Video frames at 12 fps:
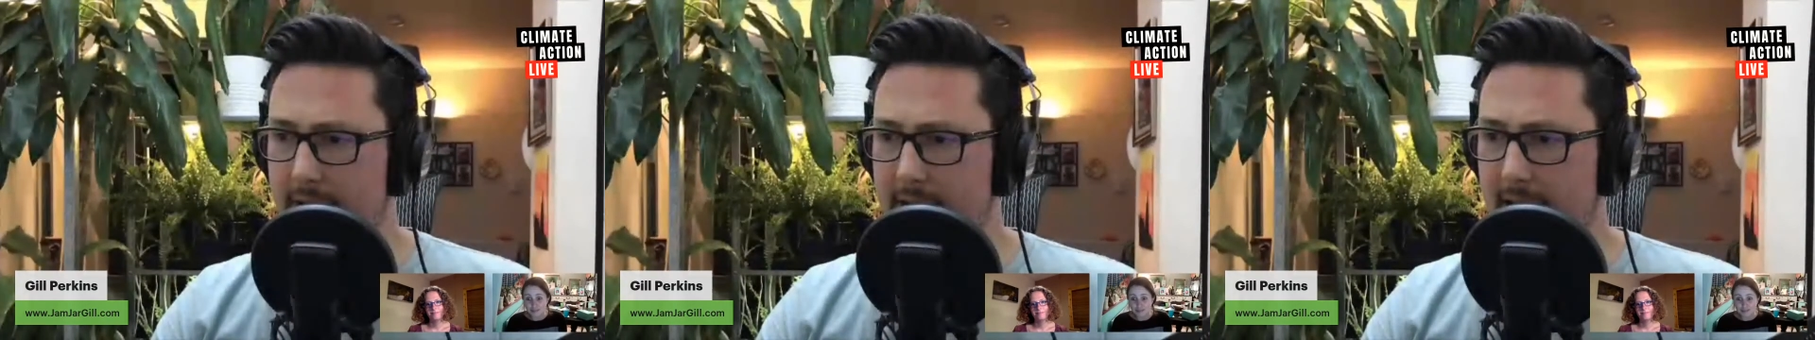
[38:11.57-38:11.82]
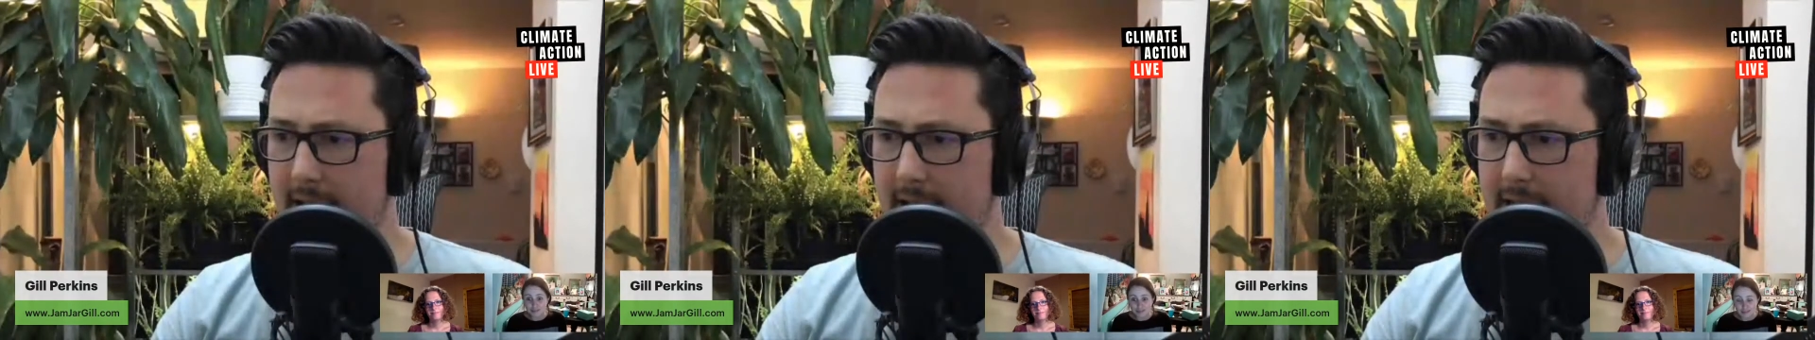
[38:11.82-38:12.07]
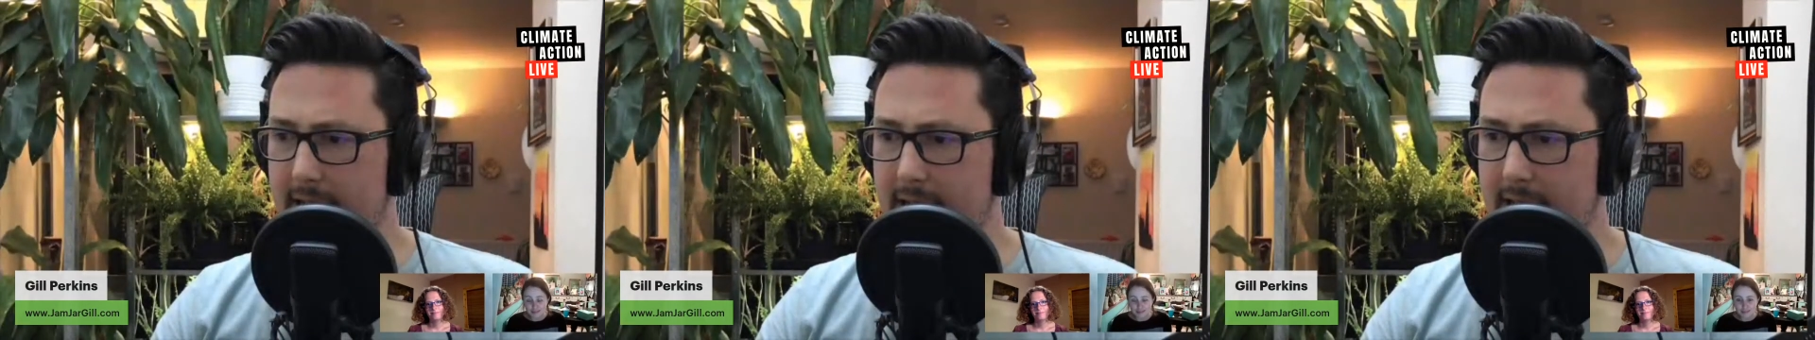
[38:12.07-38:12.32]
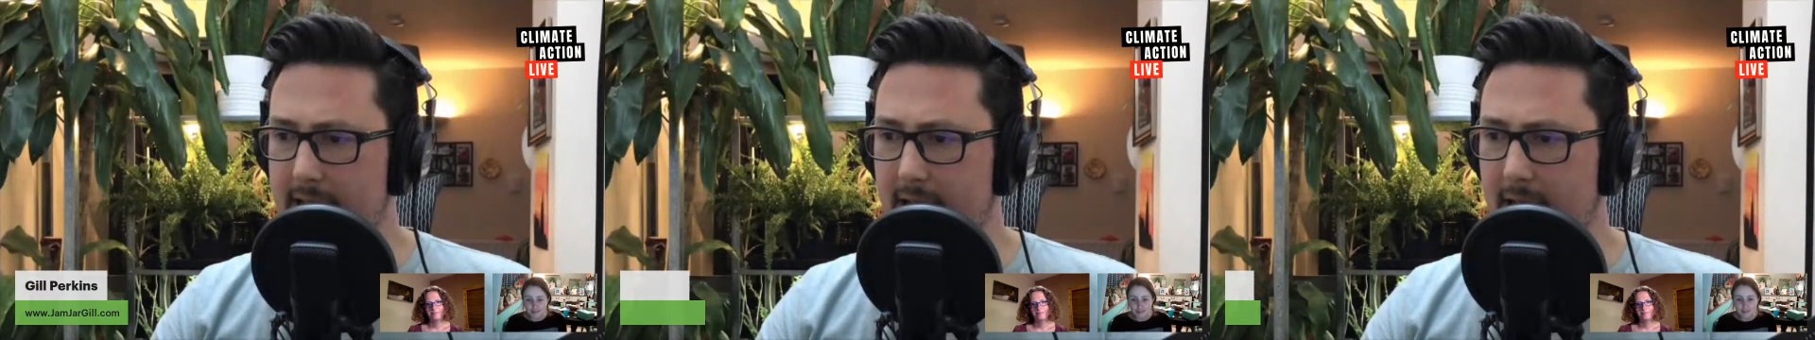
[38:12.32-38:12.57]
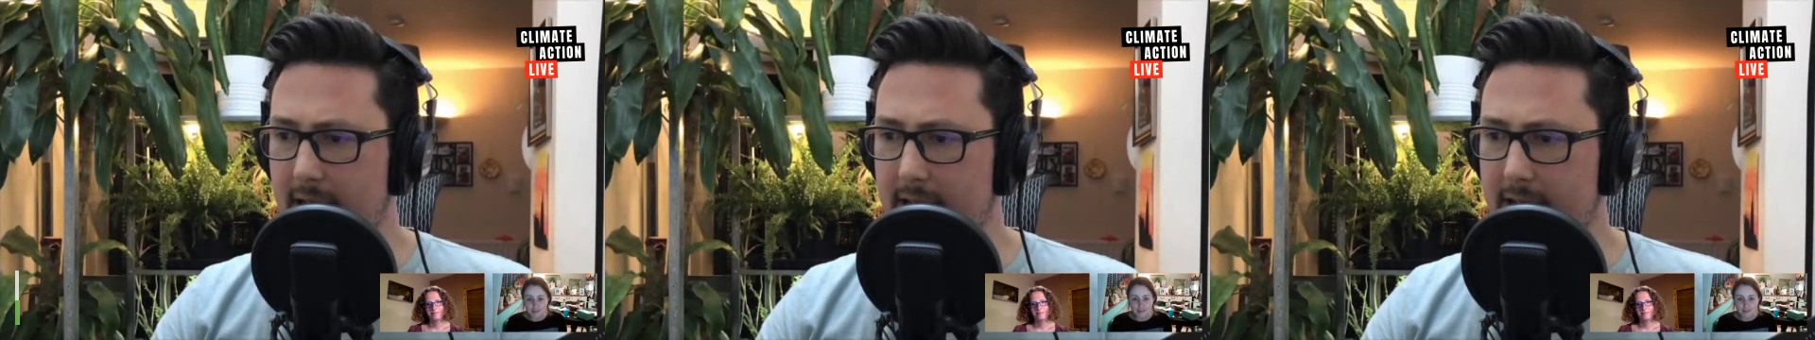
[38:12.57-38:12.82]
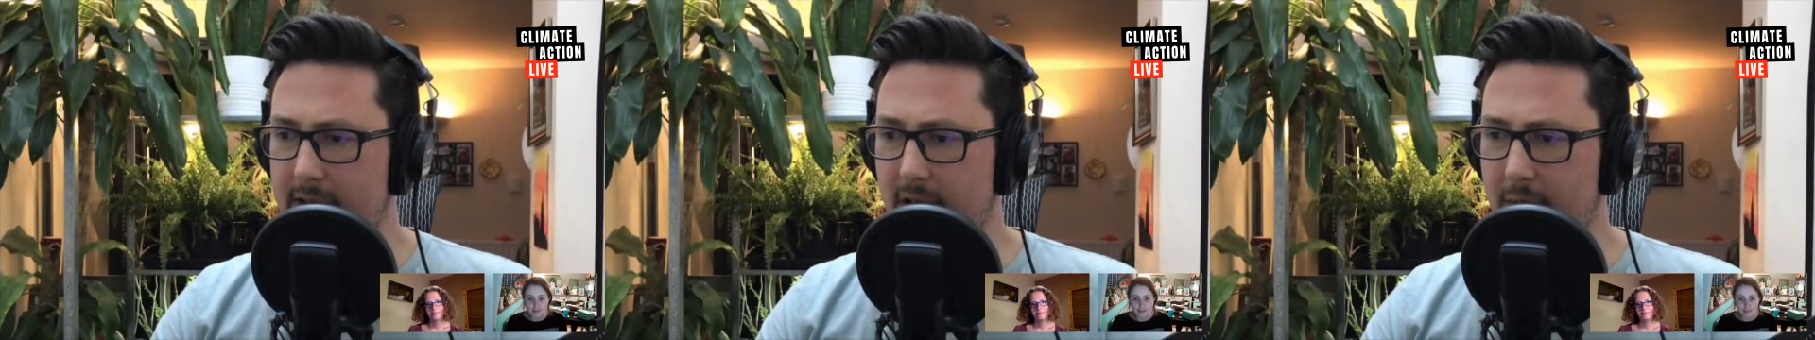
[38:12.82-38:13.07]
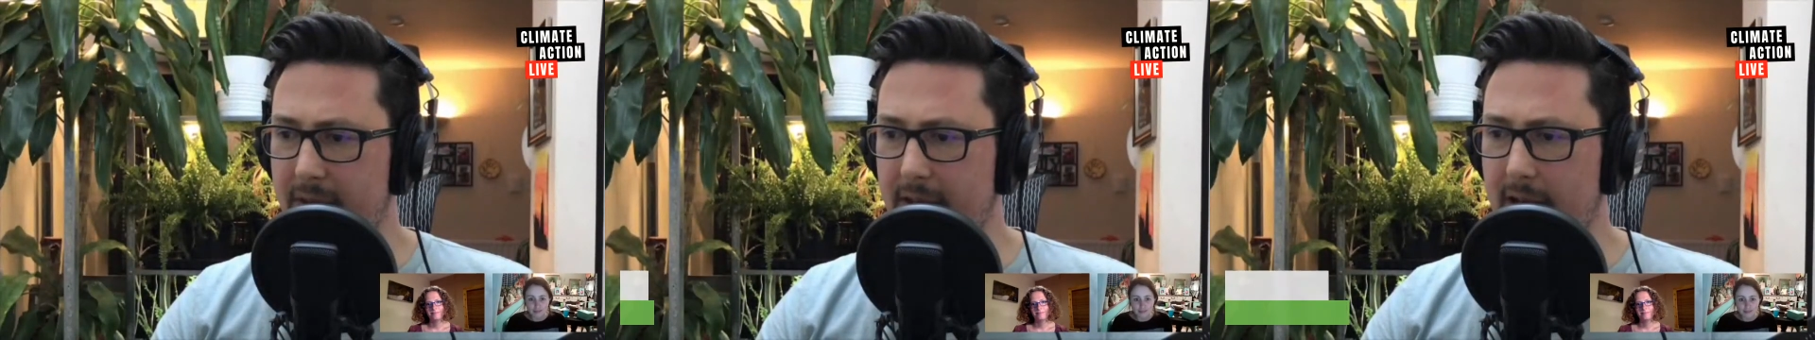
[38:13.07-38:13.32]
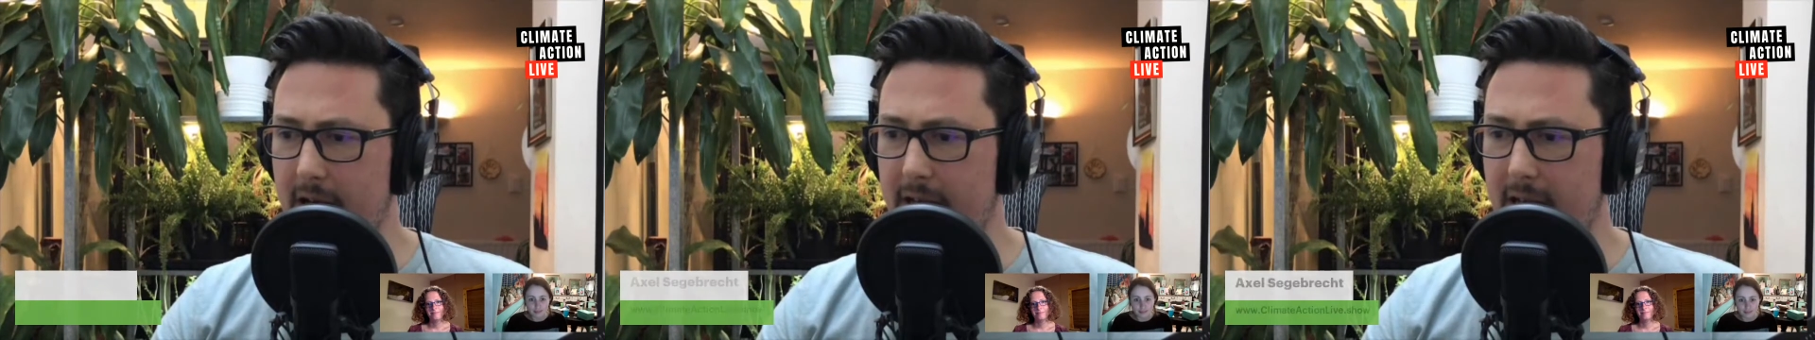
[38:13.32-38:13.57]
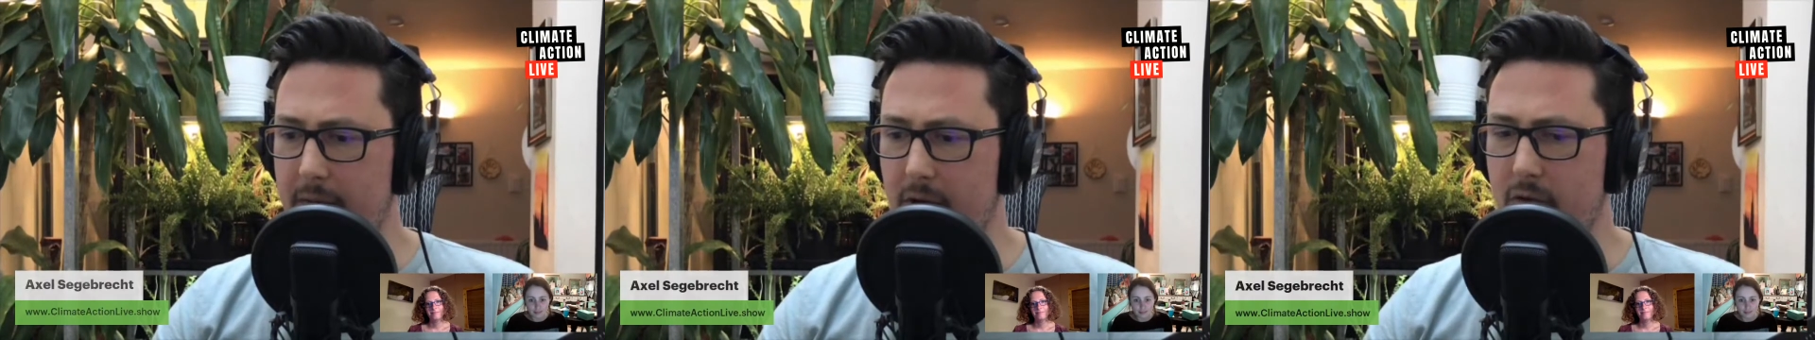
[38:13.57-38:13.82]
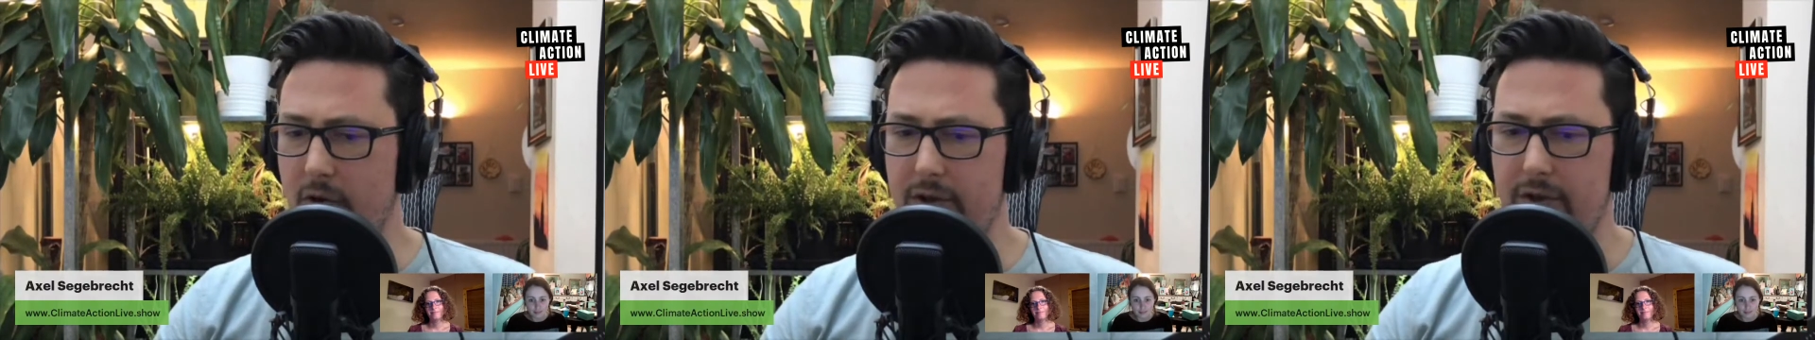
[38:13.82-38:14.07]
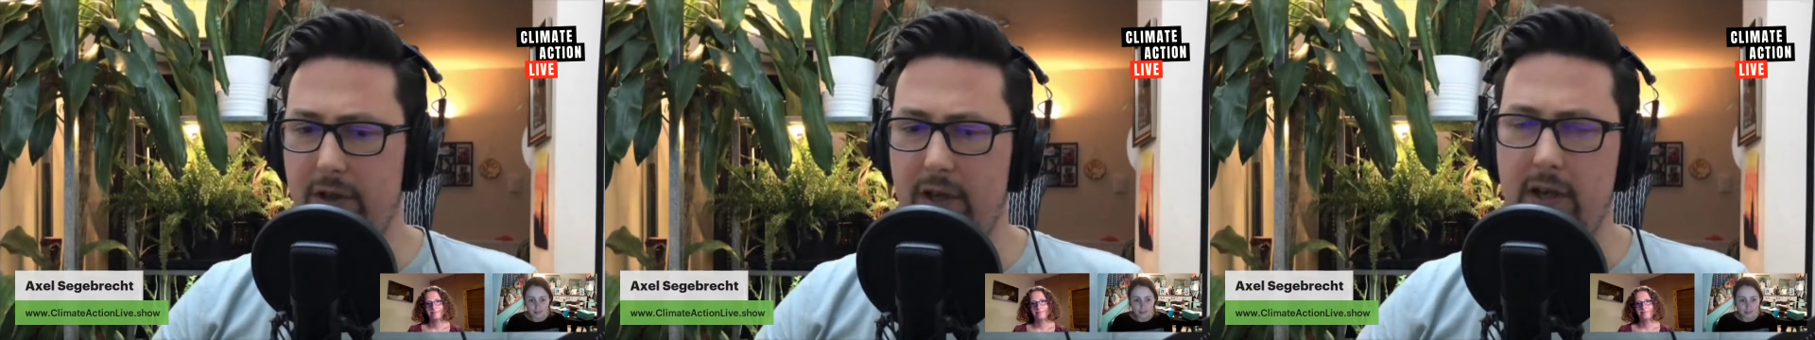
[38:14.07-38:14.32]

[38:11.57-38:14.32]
is something I came across